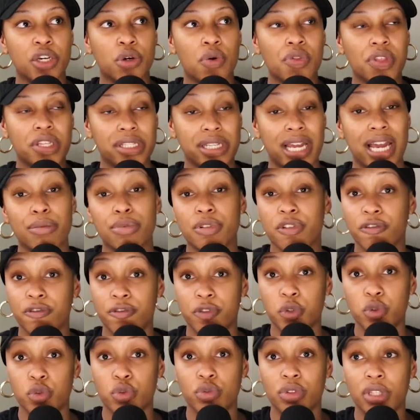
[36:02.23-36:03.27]
the types of
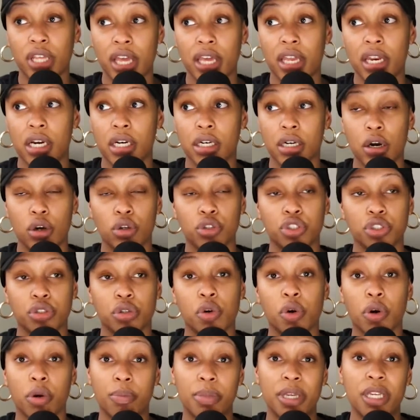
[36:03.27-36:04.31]
food that a culture
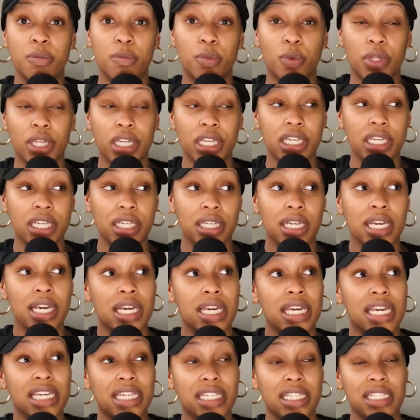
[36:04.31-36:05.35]
or a people eat,
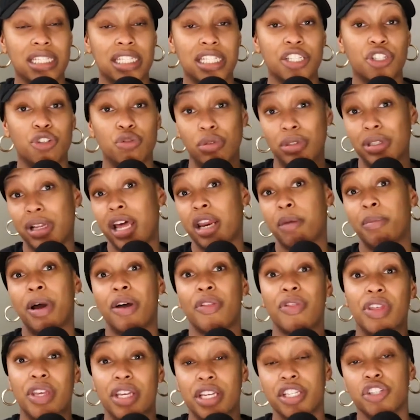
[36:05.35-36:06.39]
it can teach you a lot about
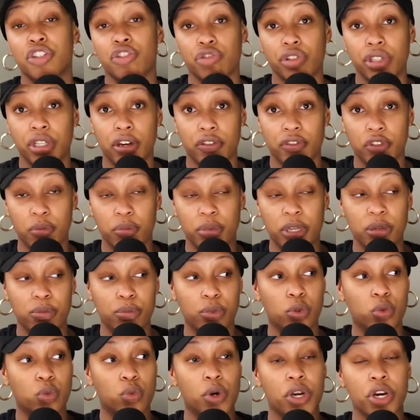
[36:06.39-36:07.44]
the history of the
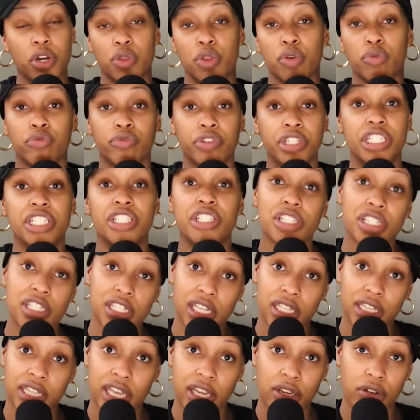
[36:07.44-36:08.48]
people. What are the regions
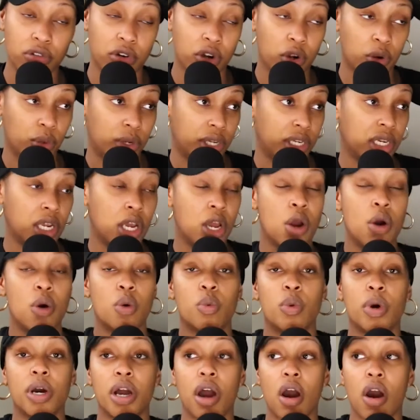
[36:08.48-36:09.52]
that they grow in?
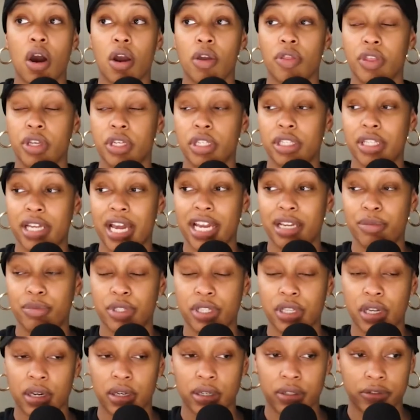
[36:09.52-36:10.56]
What are the types
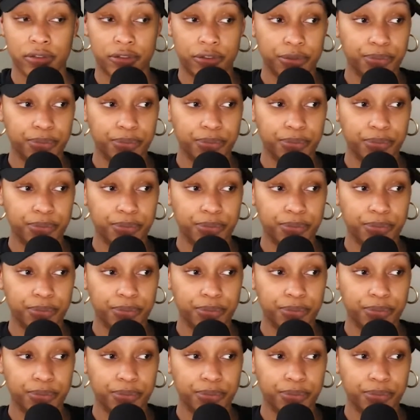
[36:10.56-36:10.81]
of